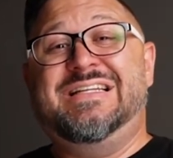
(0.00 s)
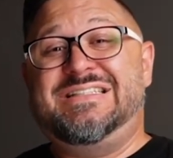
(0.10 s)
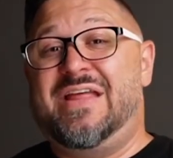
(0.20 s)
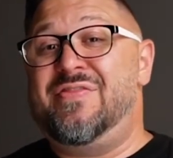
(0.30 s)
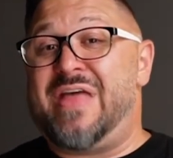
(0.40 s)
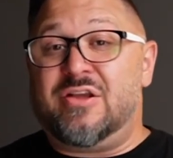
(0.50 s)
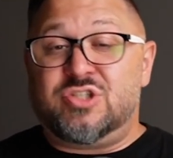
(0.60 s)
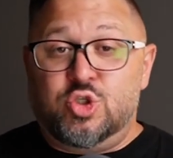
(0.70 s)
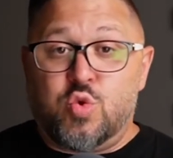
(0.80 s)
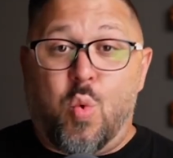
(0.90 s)

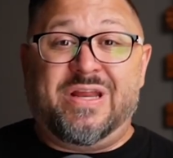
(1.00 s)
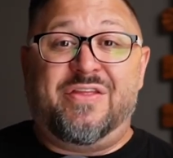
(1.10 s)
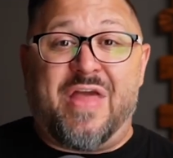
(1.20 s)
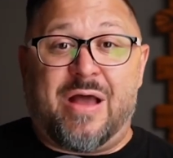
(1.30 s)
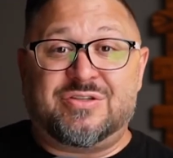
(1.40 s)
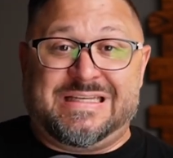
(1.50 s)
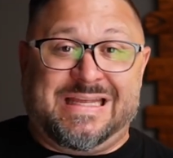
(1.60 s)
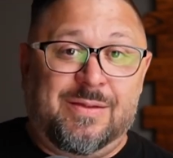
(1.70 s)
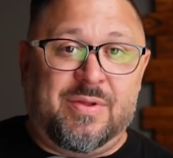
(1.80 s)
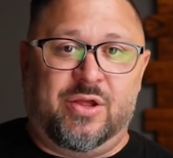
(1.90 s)
10,000, 20,000
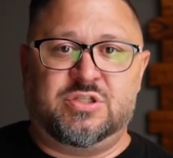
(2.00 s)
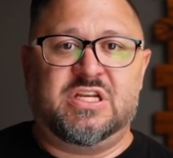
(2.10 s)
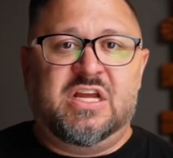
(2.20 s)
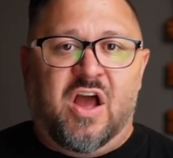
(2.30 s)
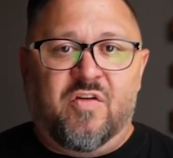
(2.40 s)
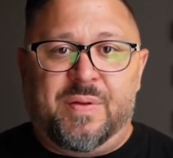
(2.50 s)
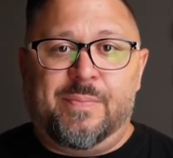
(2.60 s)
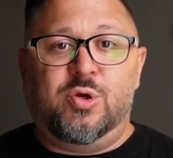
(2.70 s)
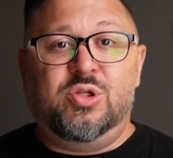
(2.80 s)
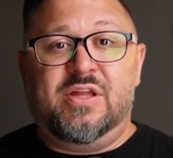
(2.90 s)
emails of
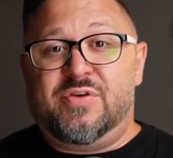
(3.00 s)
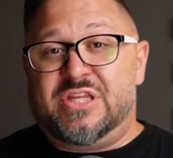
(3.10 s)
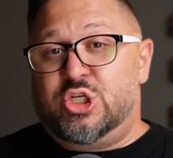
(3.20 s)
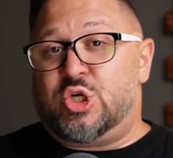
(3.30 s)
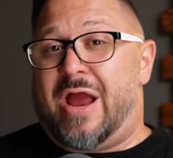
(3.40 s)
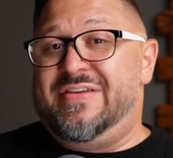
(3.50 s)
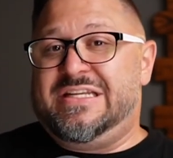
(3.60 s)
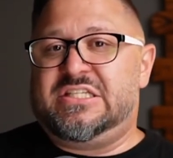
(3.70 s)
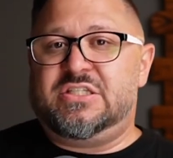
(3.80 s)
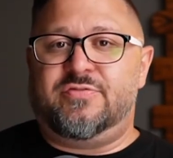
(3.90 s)
people who live within driving
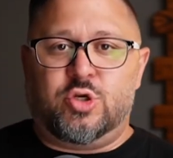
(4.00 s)
distance of